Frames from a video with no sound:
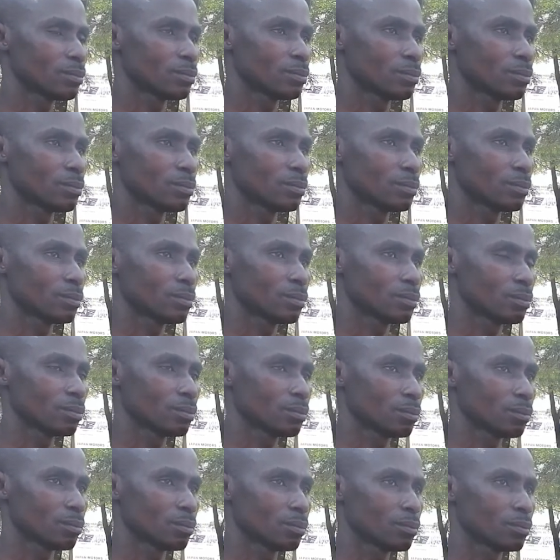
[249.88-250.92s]

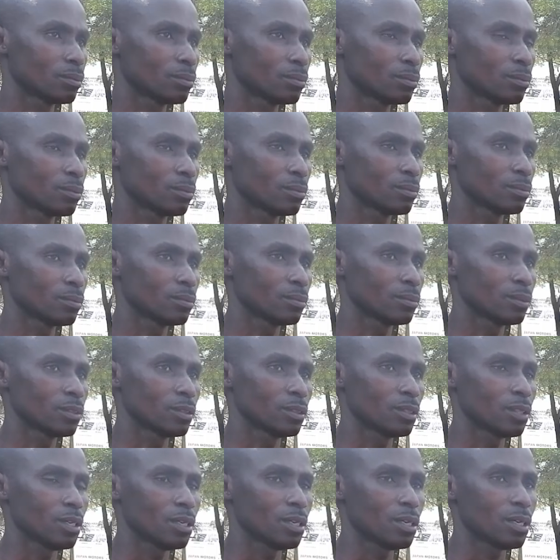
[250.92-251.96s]

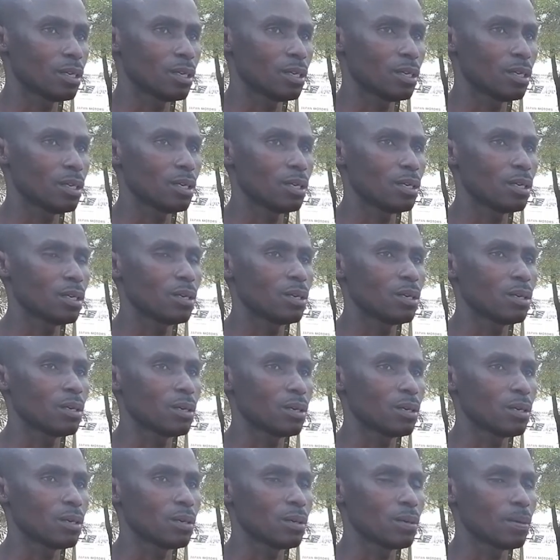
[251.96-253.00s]

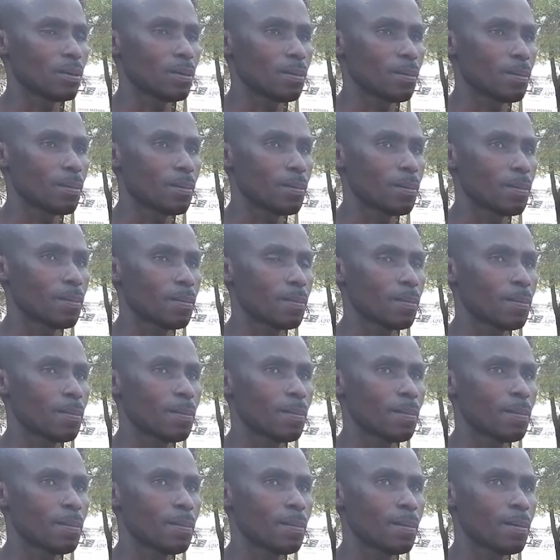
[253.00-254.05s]

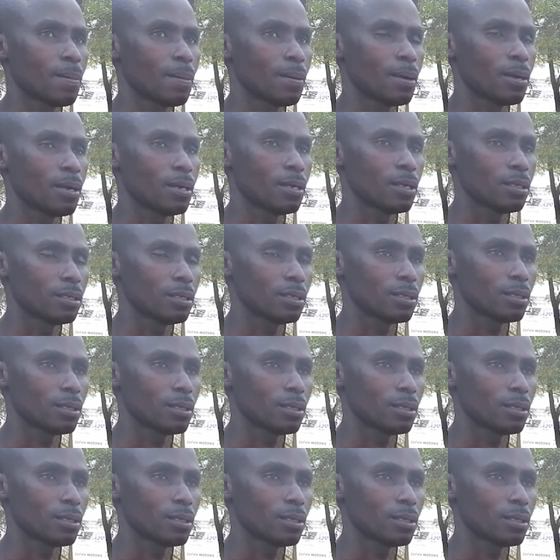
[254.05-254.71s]
(silent)